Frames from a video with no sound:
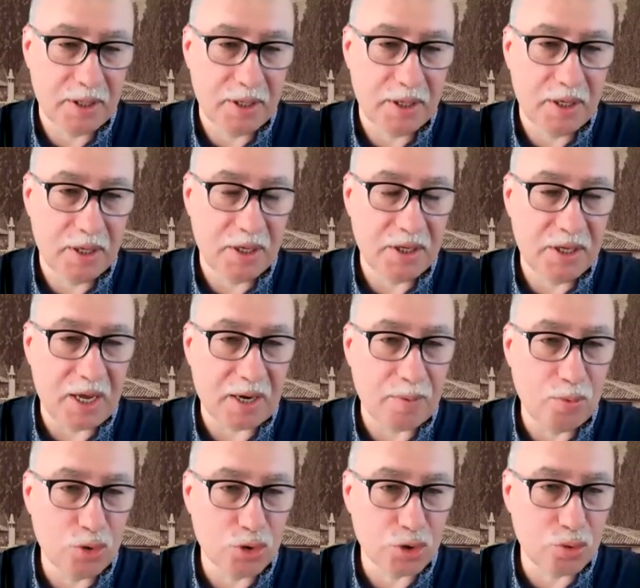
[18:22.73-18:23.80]
How can
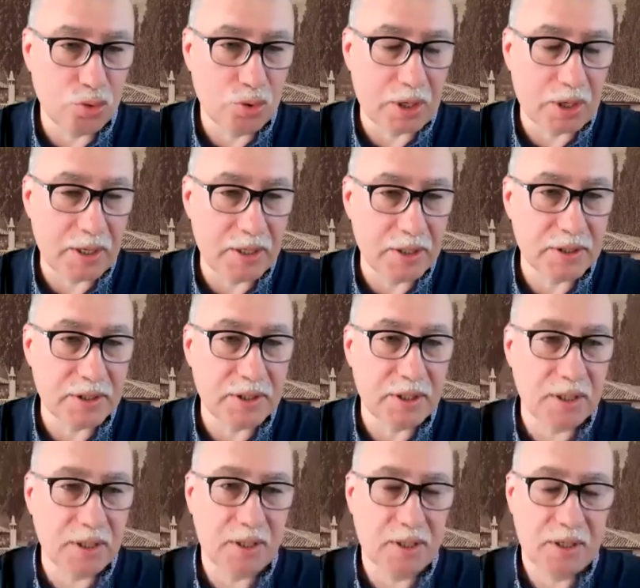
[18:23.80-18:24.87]
Ukrainians
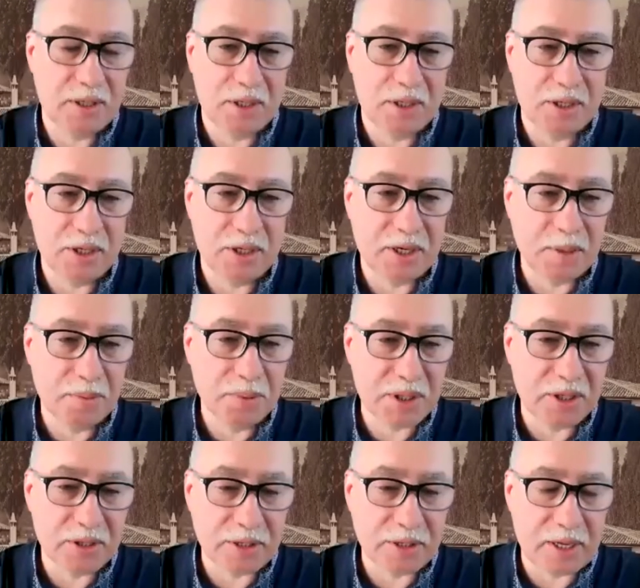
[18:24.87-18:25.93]
and Crimean
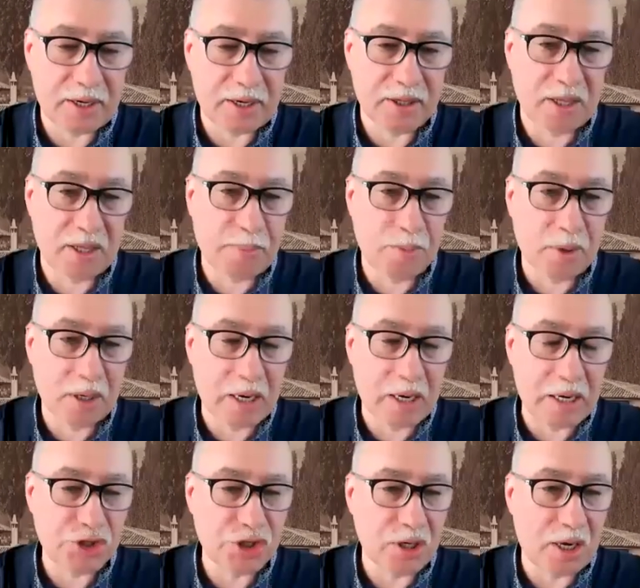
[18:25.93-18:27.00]
Tatars
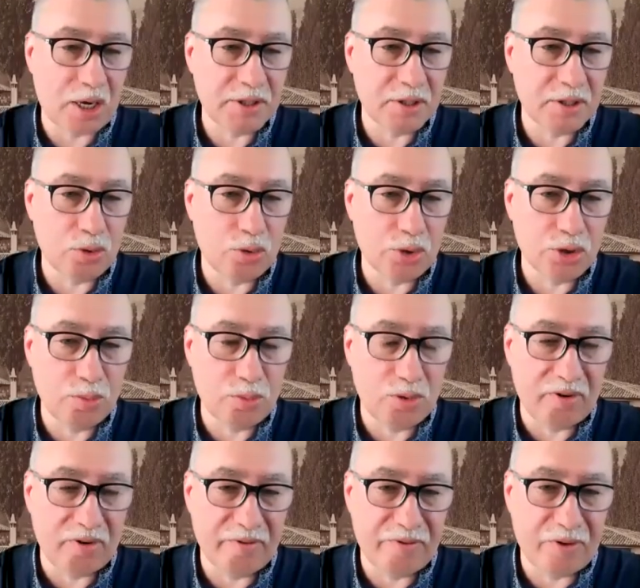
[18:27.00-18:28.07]
help each other
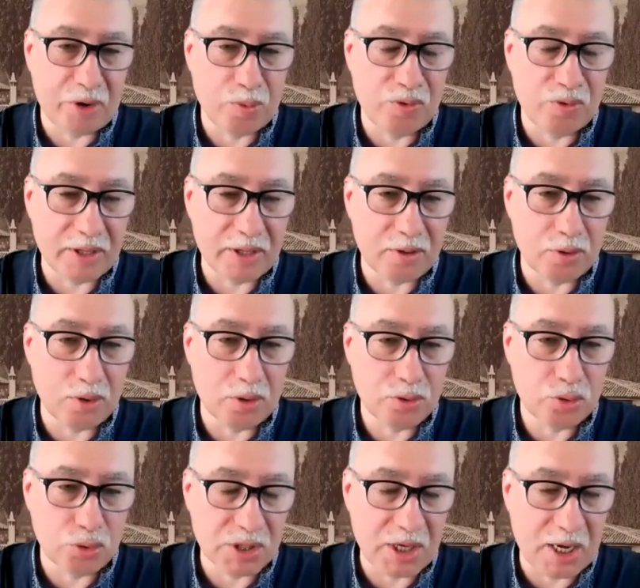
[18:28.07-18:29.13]
shape the
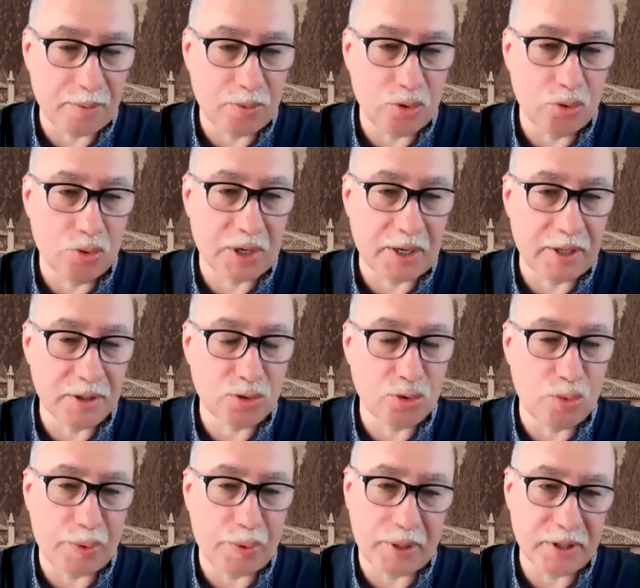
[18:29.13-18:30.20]
very
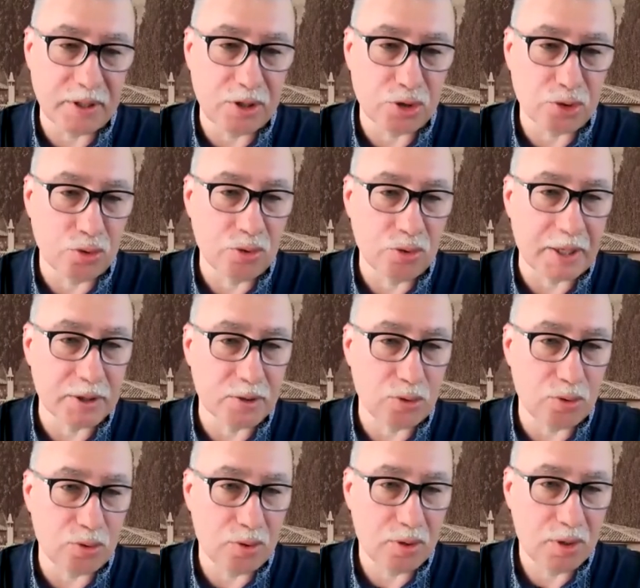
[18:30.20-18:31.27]
Ukrainian political
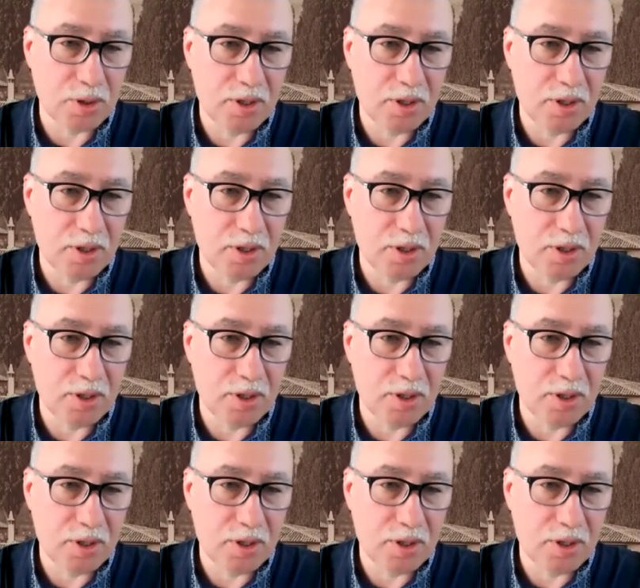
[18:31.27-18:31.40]
nation?